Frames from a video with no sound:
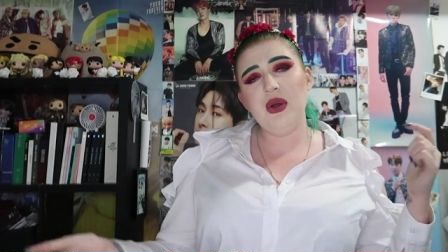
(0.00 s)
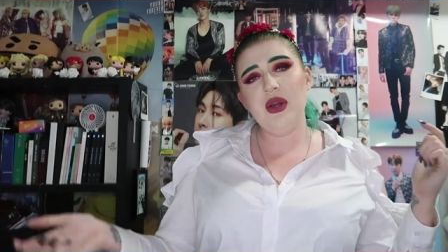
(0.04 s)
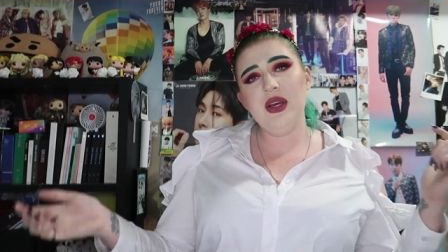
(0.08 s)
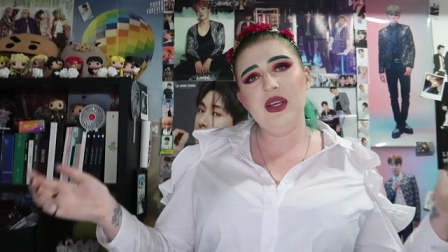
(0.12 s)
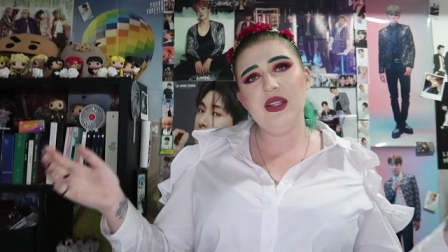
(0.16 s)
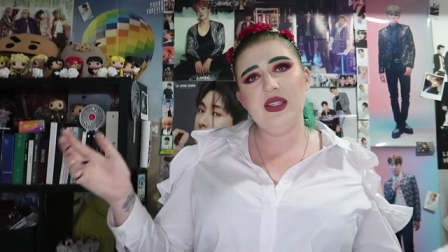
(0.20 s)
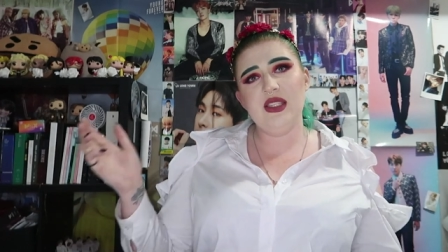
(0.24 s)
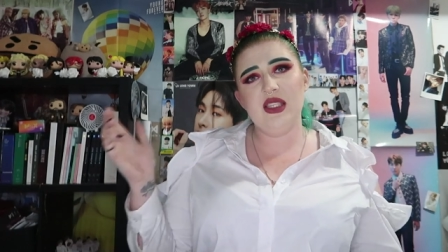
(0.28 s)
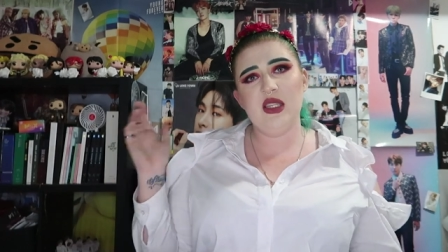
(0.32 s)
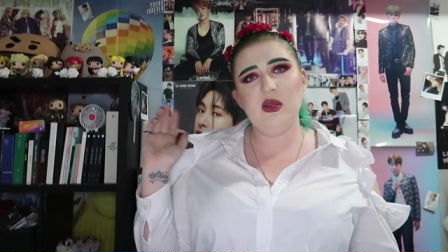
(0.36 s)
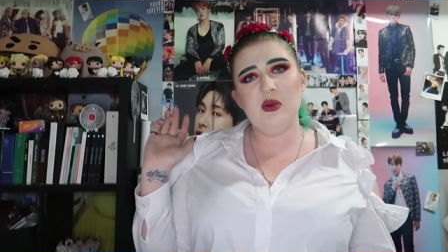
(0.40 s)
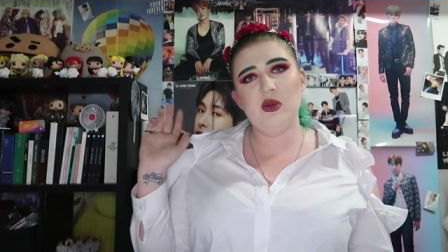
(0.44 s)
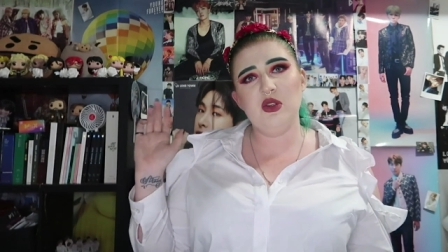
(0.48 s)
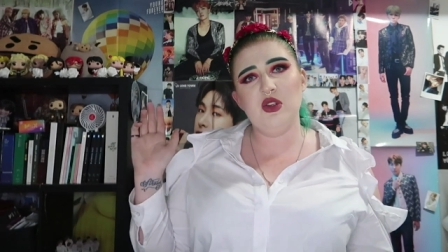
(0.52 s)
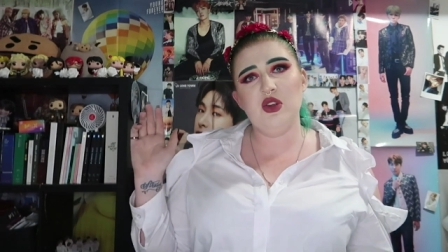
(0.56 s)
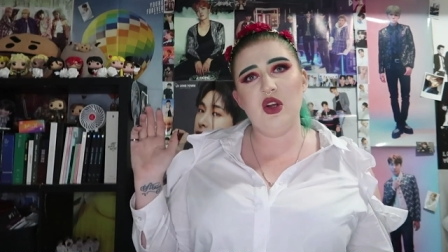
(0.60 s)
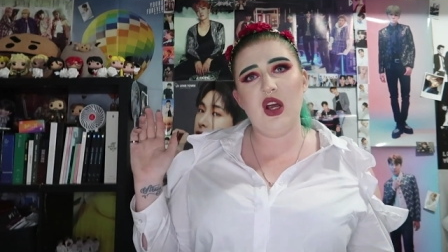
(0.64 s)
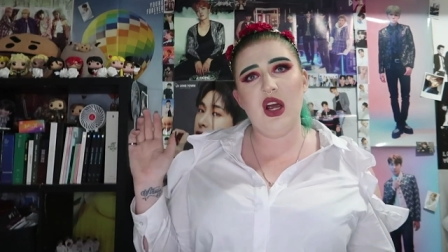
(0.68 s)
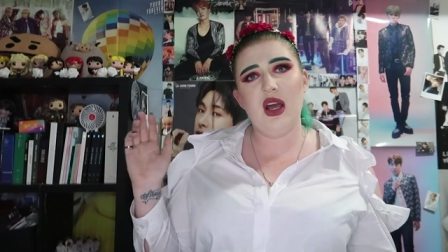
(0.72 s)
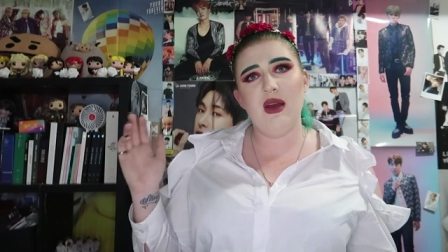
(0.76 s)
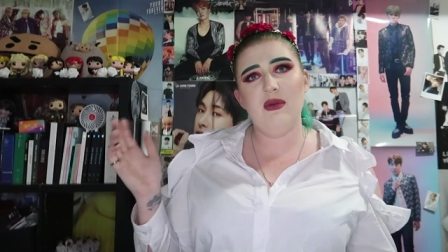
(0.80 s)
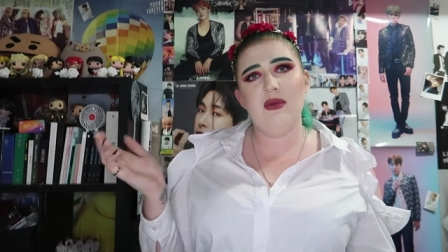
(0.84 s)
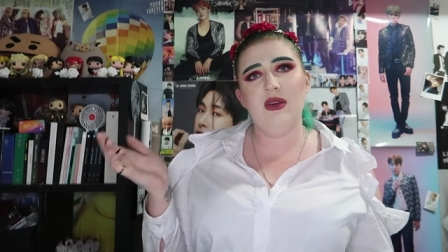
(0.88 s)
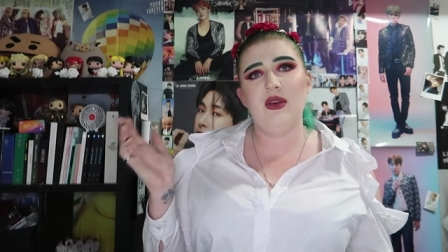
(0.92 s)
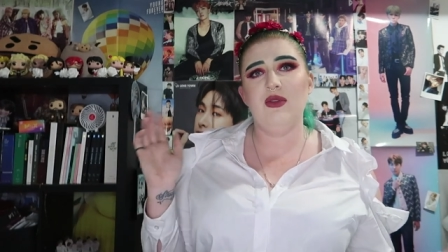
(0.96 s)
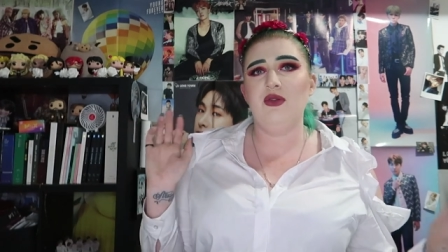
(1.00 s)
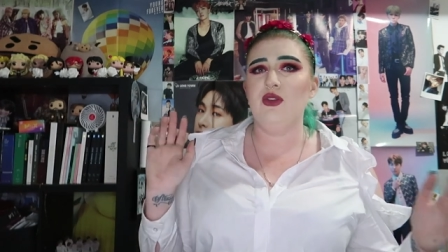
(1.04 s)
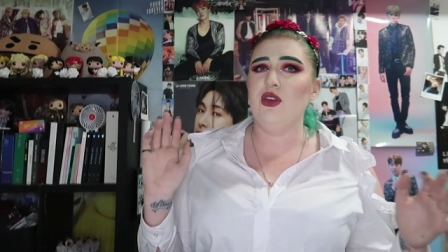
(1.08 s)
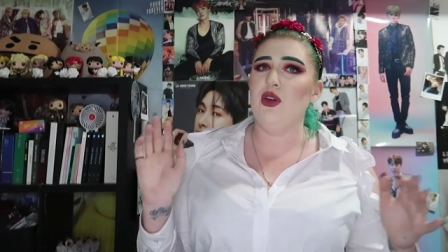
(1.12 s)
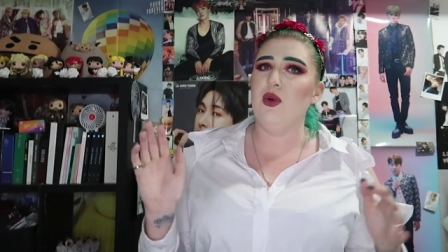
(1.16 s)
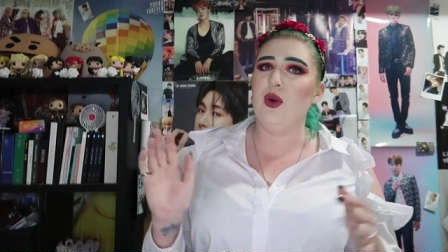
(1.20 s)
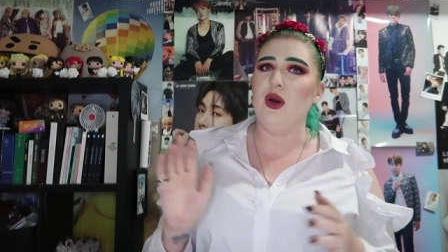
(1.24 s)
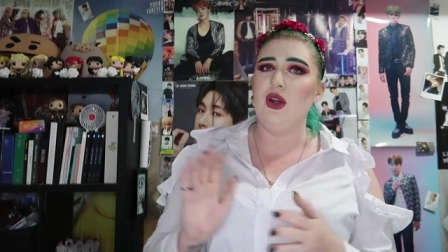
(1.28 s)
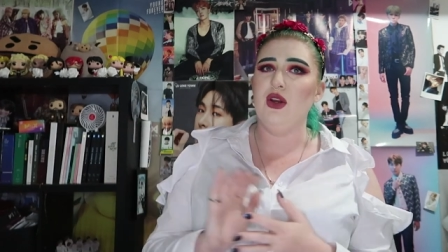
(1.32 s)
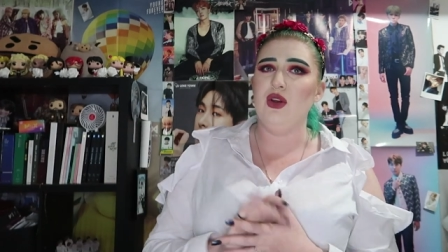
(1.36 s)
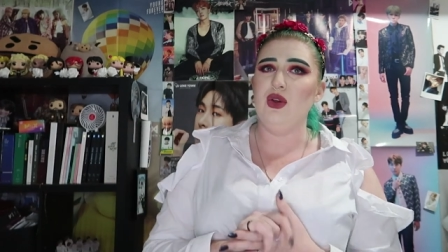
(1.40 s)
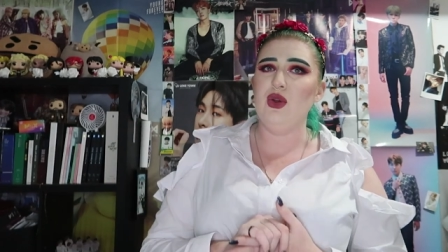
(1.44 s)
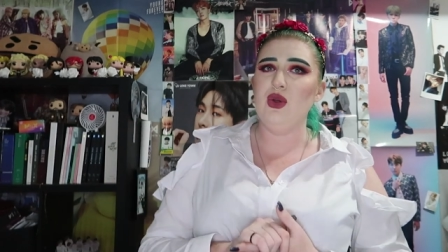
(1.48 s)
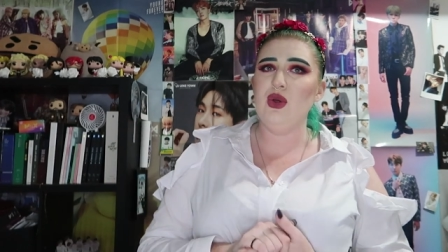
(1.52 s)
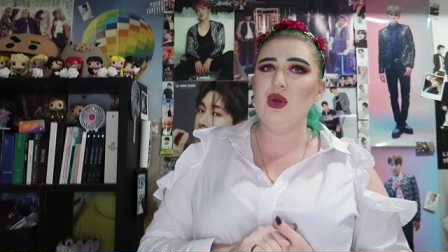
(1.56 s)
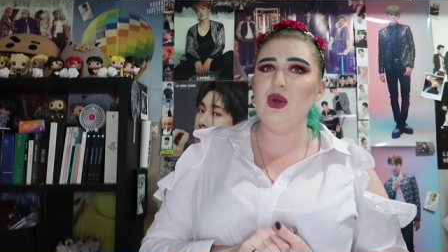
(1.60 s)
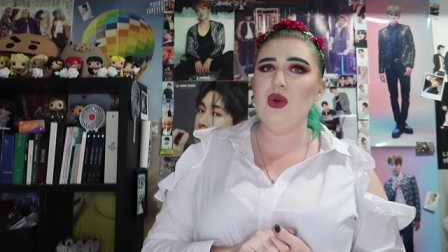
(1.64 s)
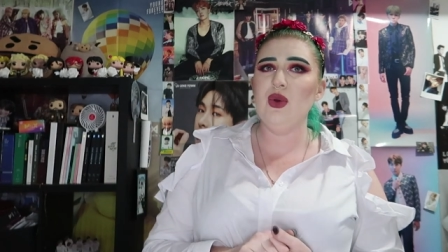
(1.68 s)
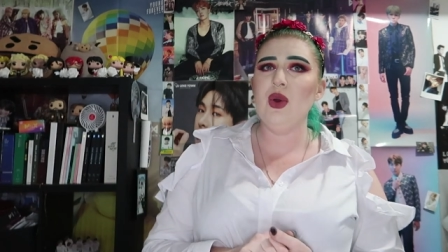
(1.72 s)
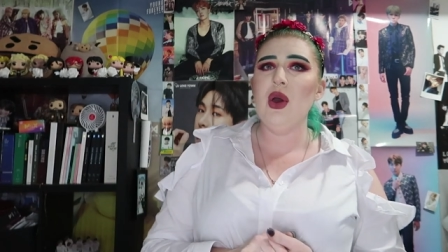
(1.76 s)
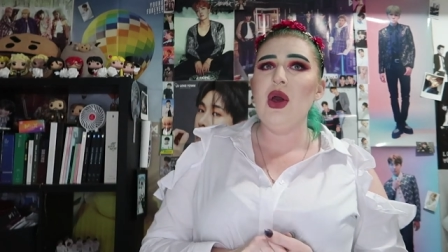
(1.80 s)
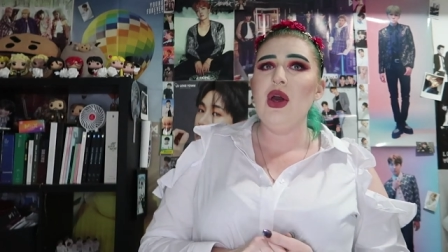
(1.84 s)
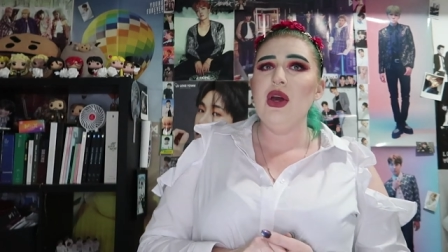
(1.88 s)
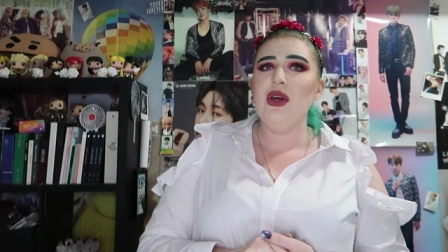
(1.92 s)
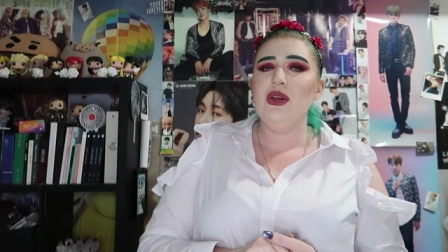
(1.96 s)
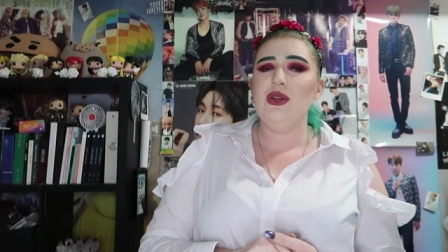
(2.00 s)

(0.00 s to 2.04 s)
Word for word: Hit subscribe if you are new